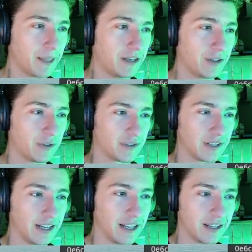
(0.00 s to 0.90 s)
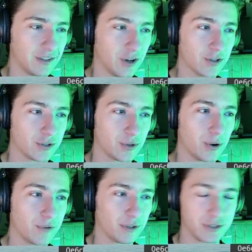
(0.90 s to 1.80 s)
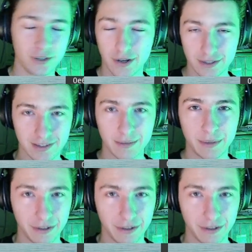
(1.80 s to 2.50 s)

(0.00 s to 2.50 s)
You can see it is also over its cost limit of